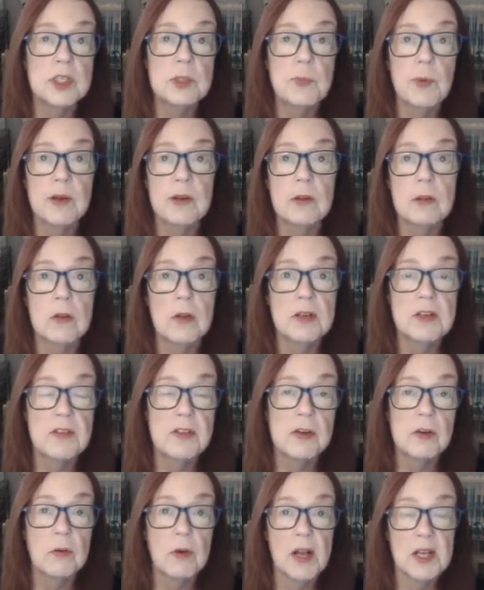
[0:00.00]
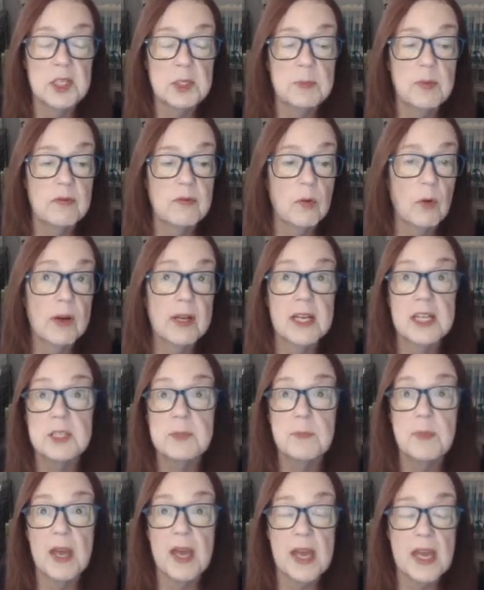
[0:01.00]
sprinkle onto the crust before it gets
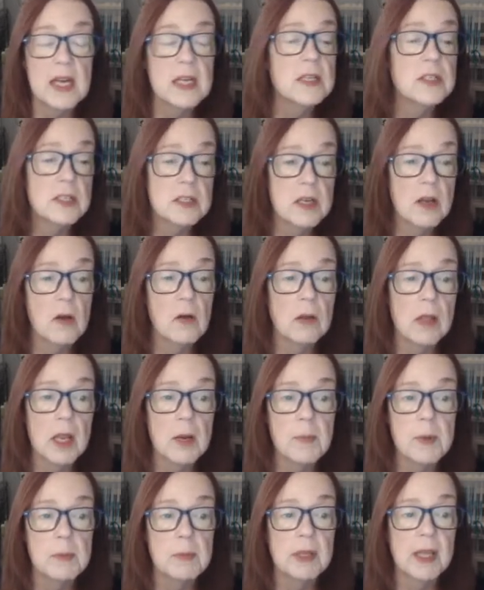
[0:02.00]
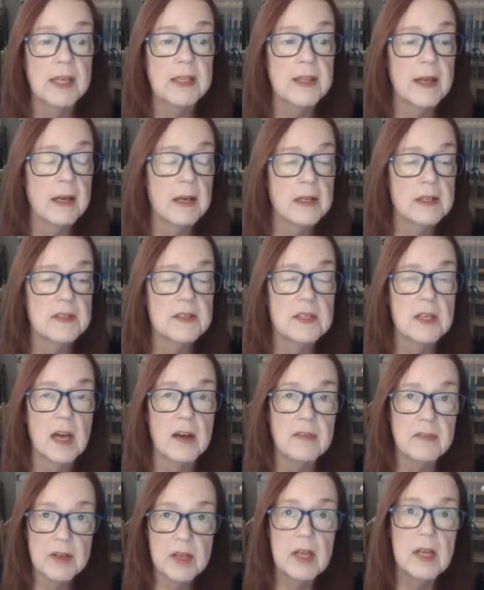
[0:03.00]
baked. You know, a lot of people like that kind of
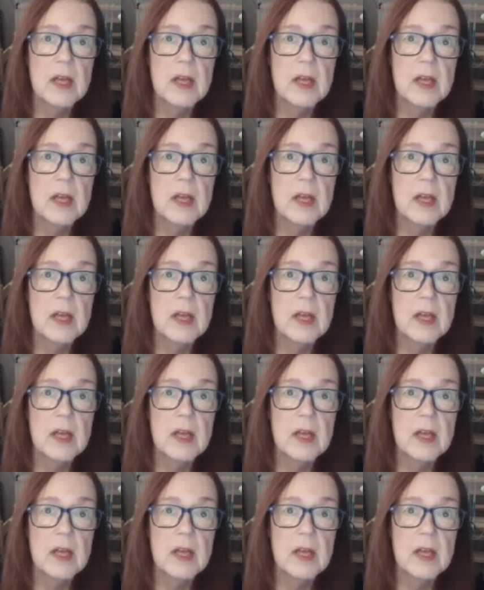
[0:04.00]
stuff.